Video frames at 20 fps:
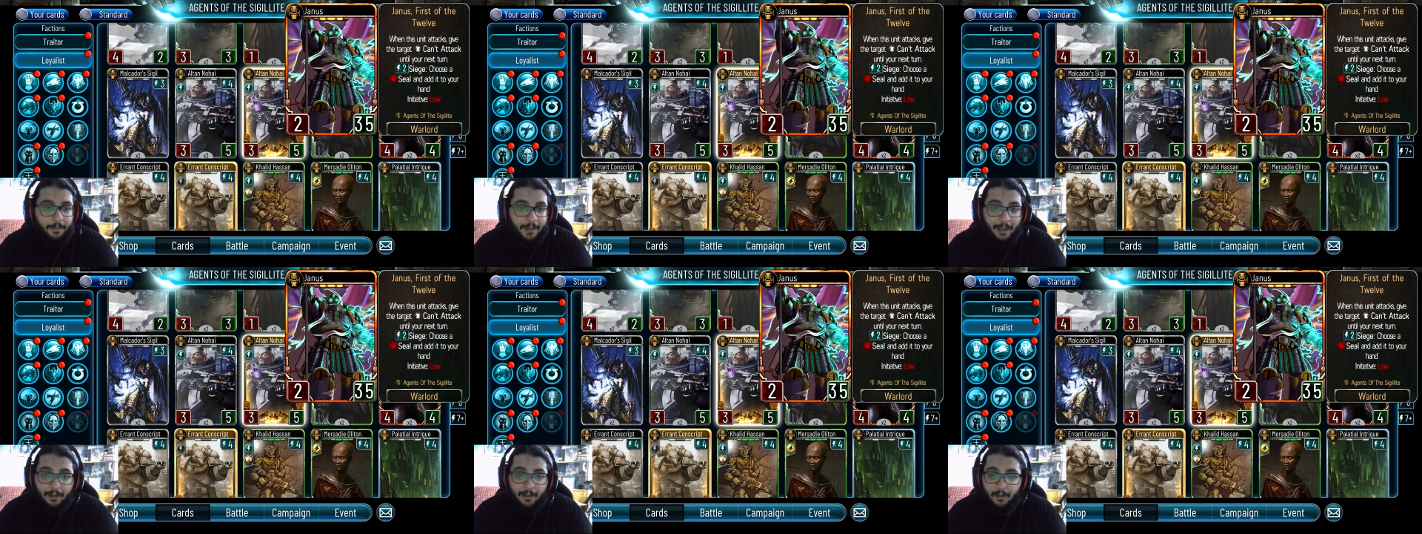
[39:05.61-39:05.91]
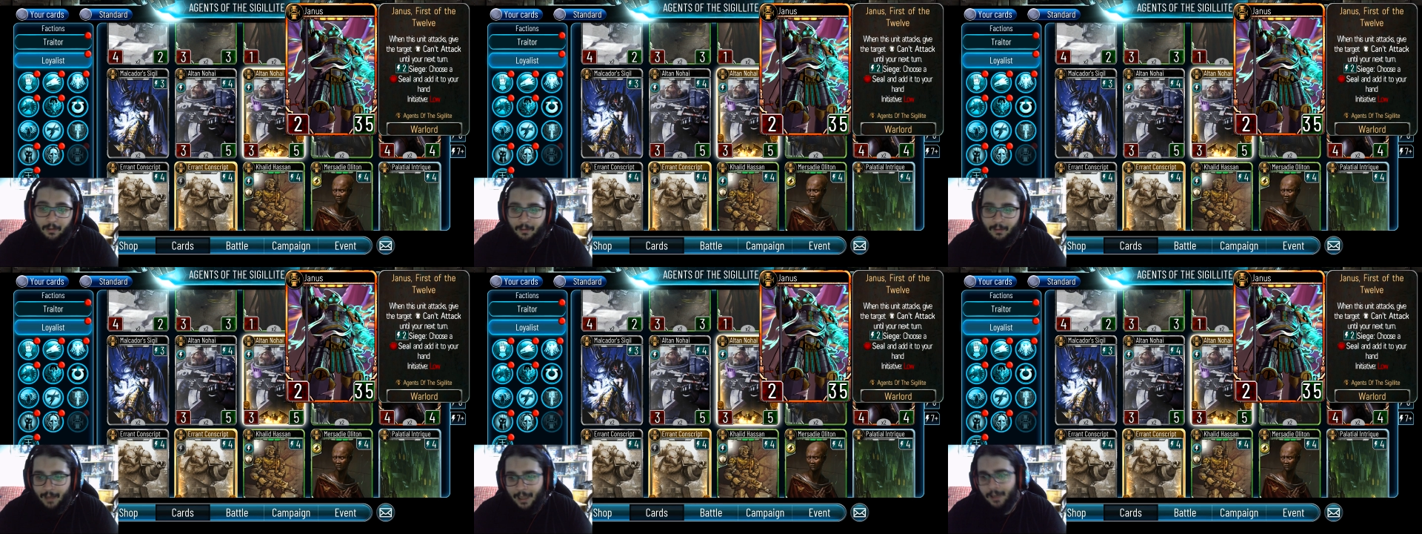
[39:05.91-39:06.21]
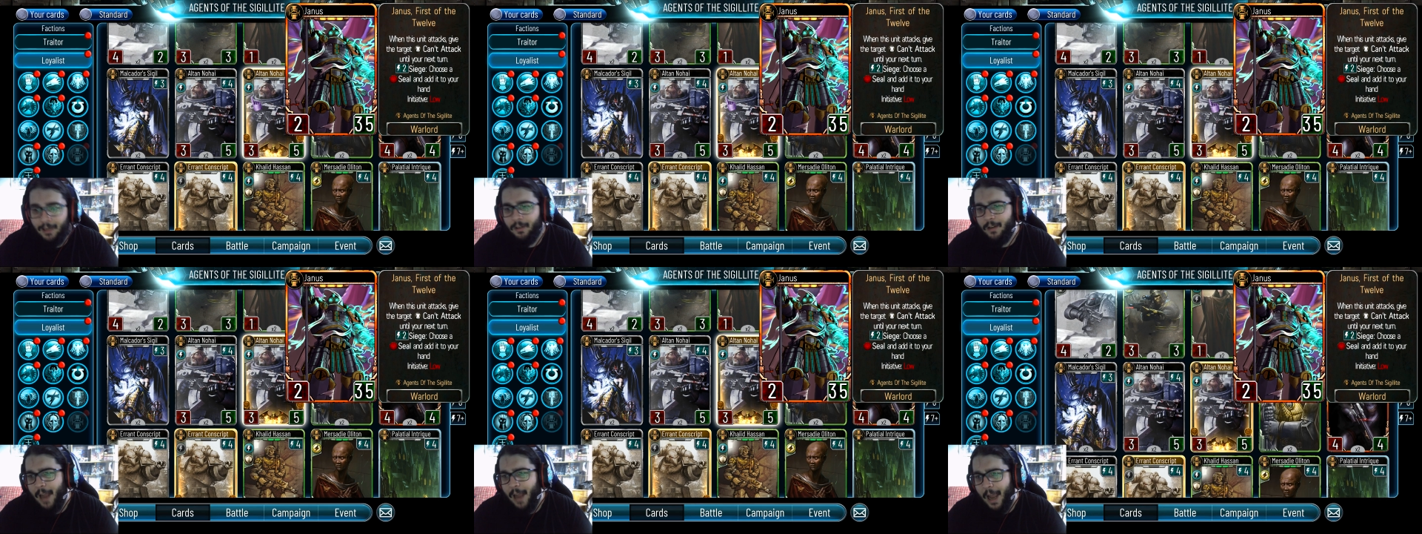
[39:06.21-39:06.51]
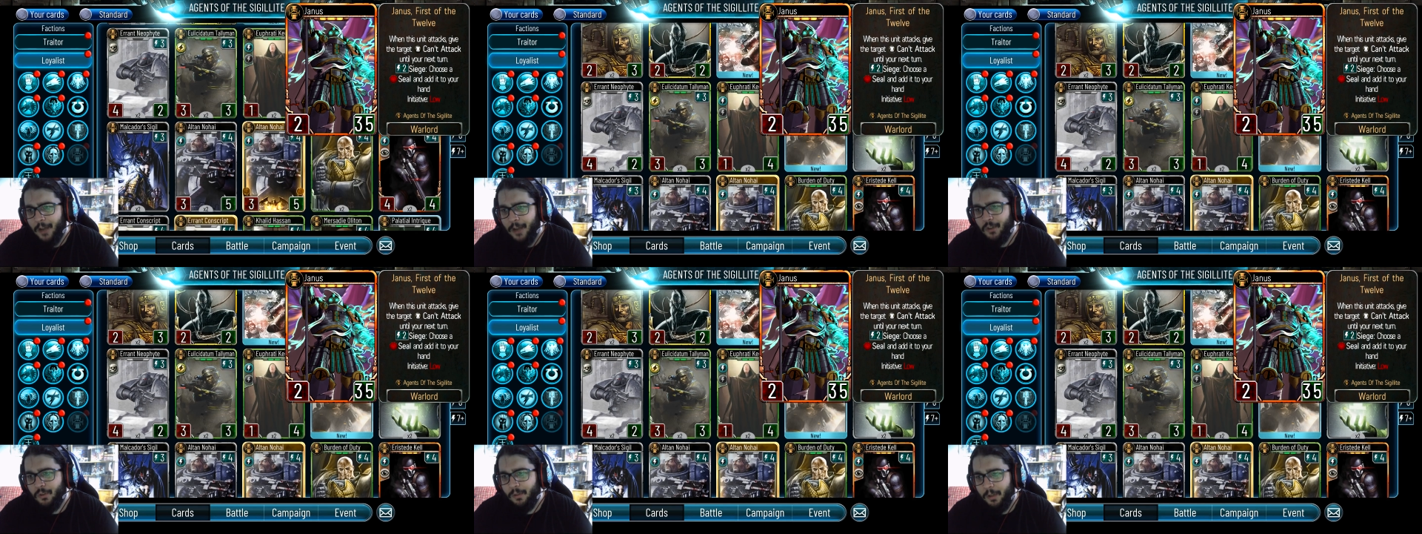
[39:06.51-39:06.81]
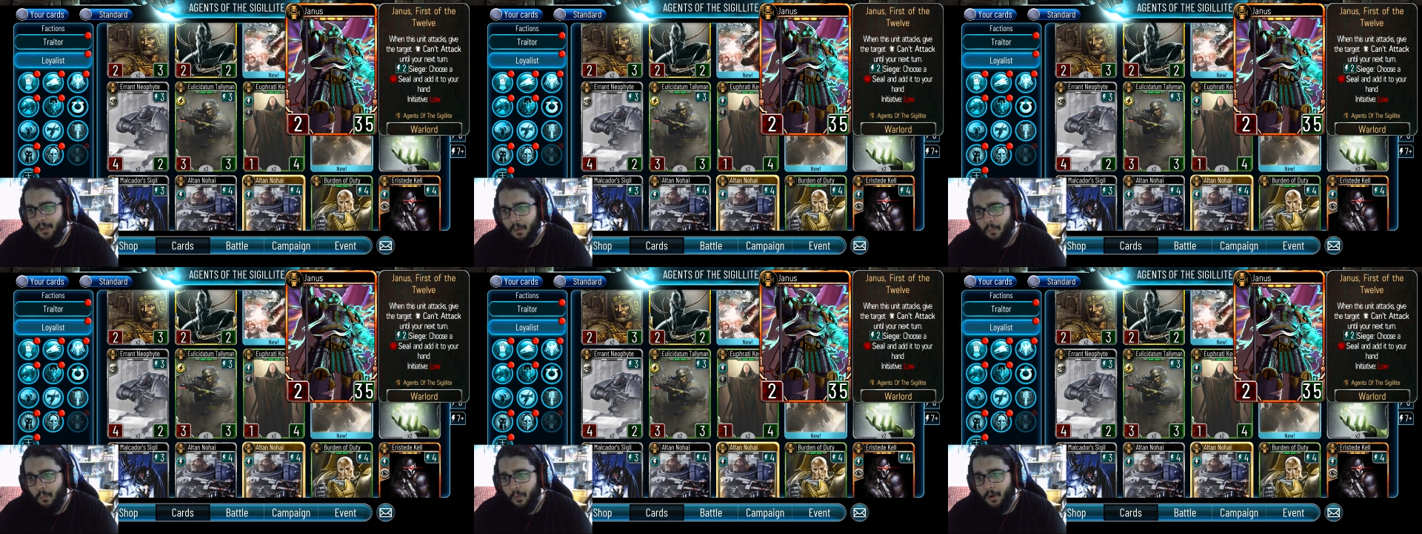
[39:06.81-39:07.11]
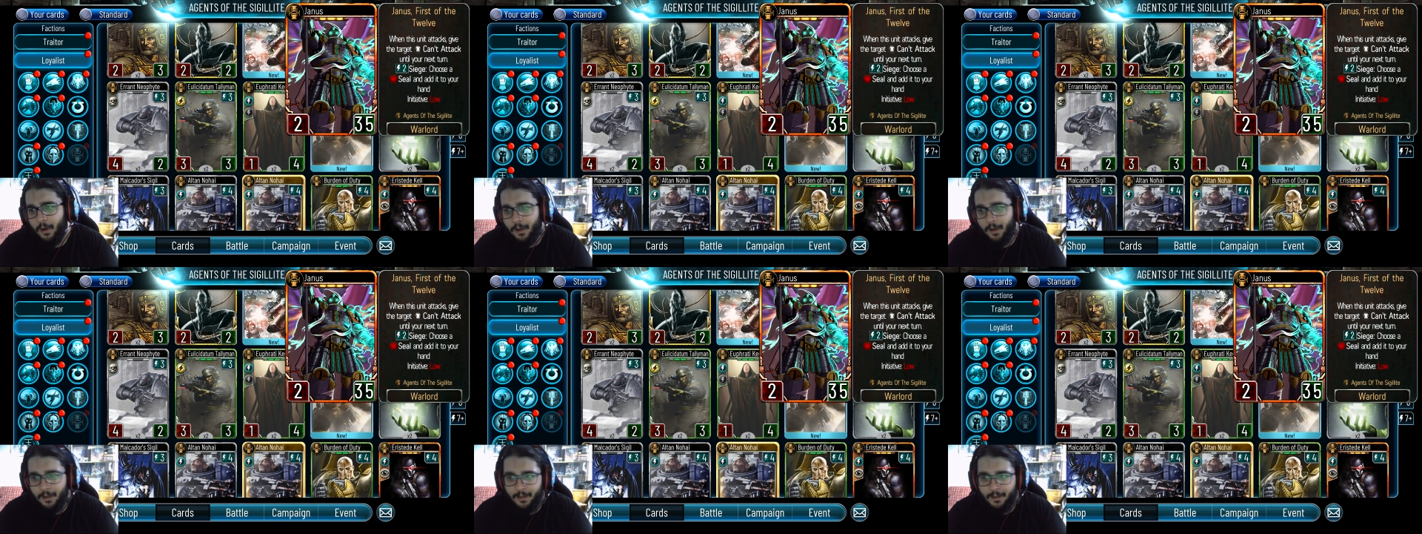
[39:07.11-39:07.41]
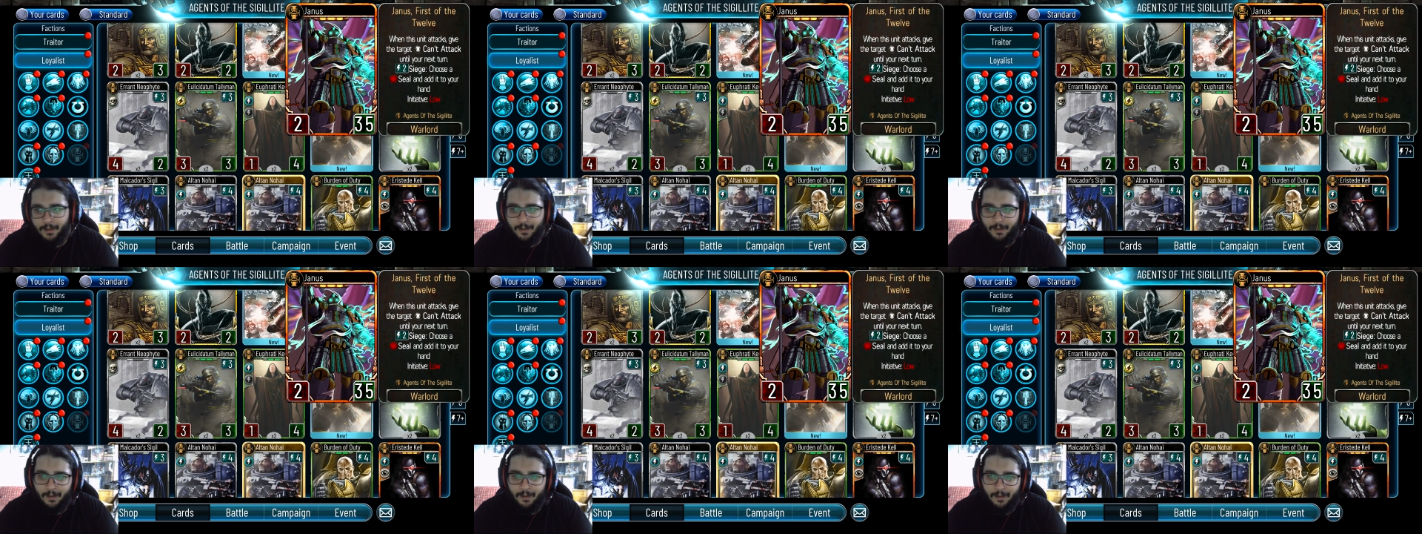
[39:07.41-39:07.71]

That could actually work.